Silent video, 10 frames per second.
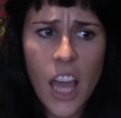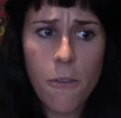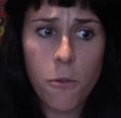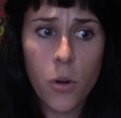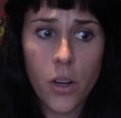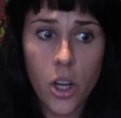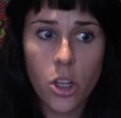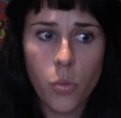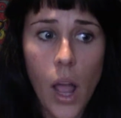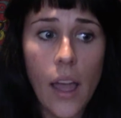that for a
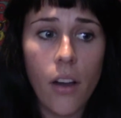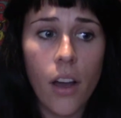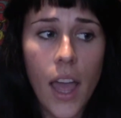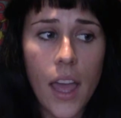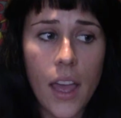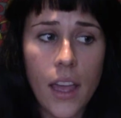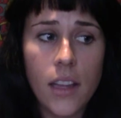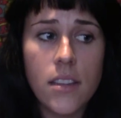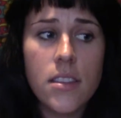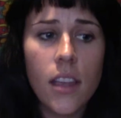good while,
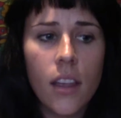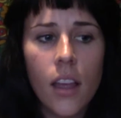and